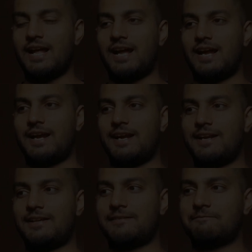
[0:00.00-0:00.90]

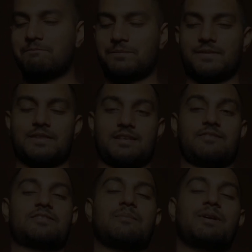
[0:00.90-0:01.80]
And
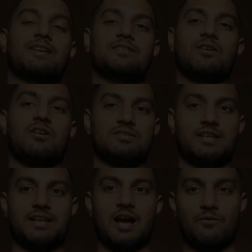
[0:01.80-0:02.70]
if somebody is lost,
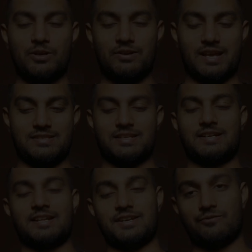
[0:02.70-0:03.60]
then how would you cancel
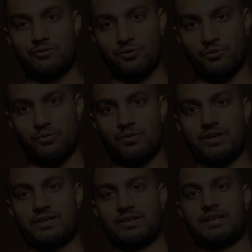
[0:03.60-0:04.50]
it? Then you have to go
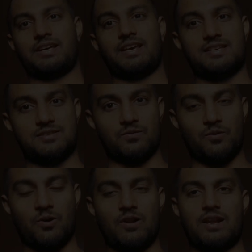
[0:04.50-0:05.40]
erase the
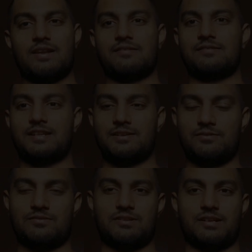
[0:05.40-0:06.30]
wall and
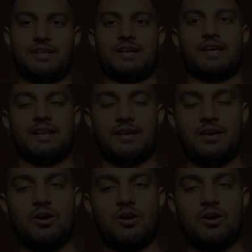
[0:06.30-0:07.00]
then re again.